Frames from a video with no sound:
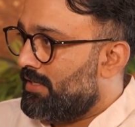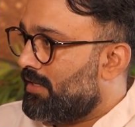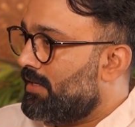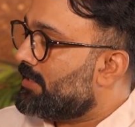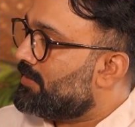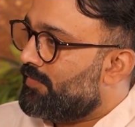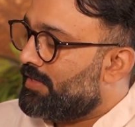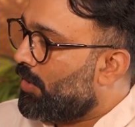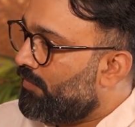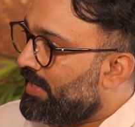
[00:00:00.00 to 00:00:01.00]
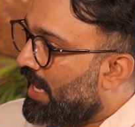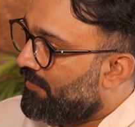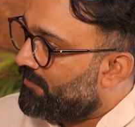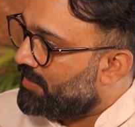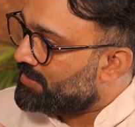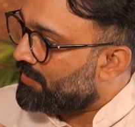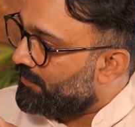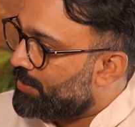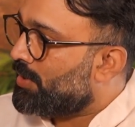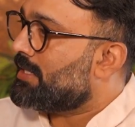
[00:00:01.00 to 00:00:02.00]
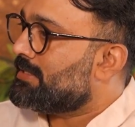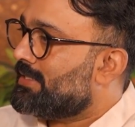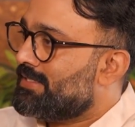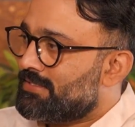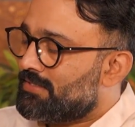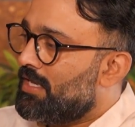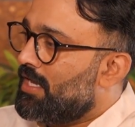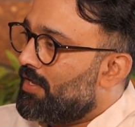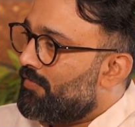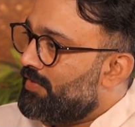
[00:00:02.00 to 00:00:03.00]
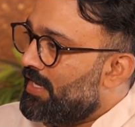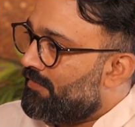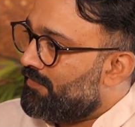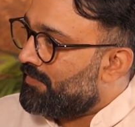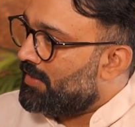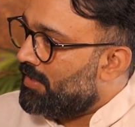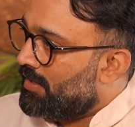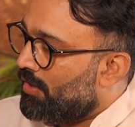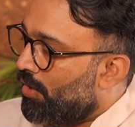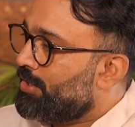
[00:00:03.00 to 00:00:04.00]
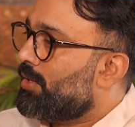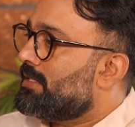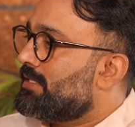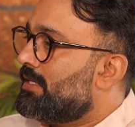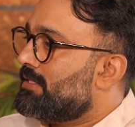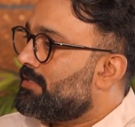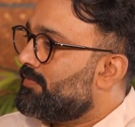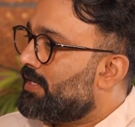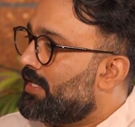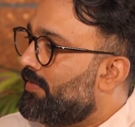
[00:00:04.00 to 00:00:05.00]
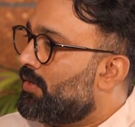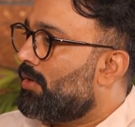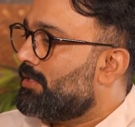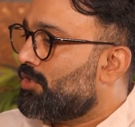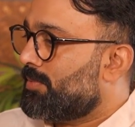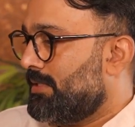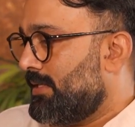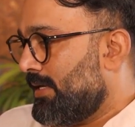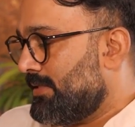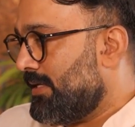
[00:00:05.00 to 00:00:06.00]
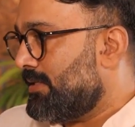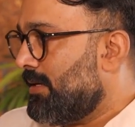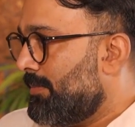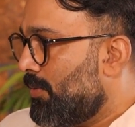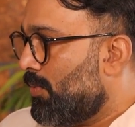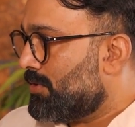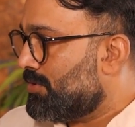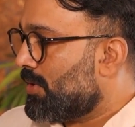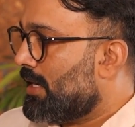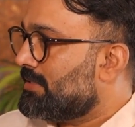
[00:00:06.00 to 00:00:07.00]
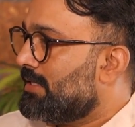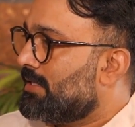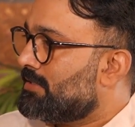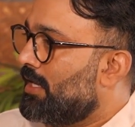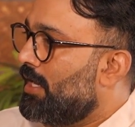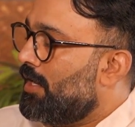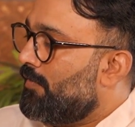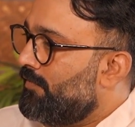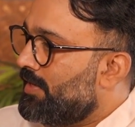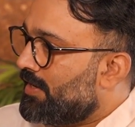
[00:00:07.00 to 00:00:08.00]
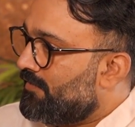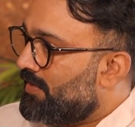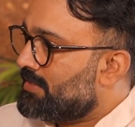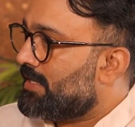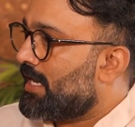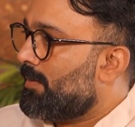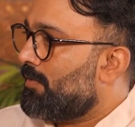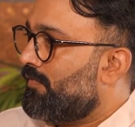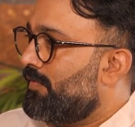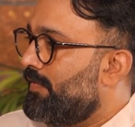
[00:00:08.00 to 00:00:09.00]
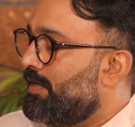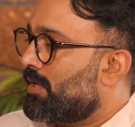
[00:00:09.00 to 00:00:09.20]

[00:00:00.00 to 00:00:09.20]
actually, now we have virtual video consultations. We have audio consultations. We are giving all these options. Like I said, somebody wants to consult us, we can fix a time of a video